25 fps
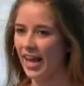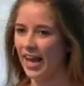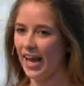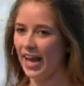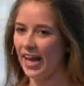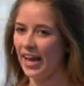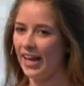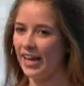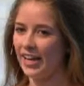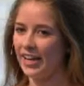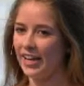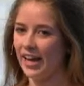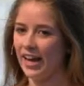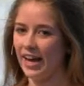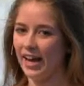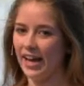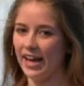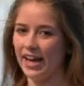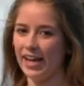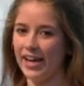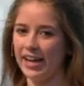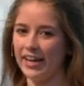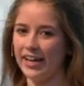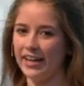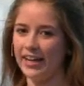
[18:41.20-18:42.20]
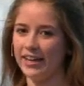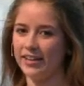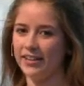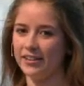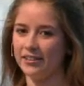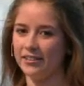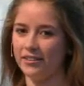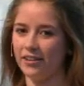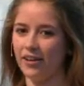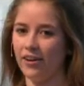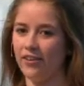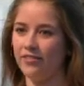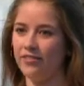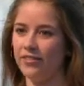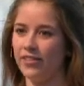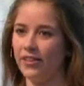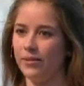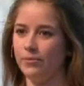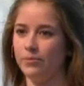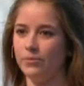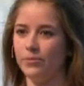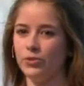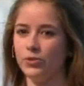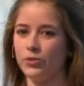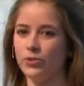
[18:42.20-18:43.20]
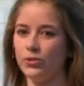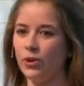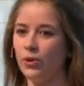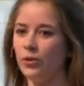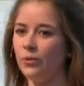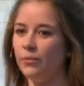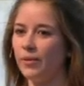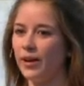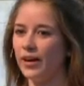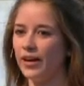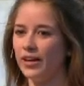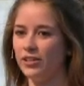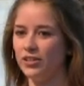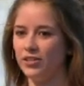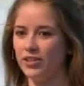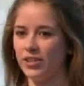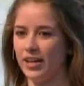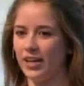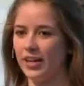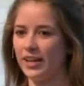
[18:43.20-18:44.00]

And I love them so much,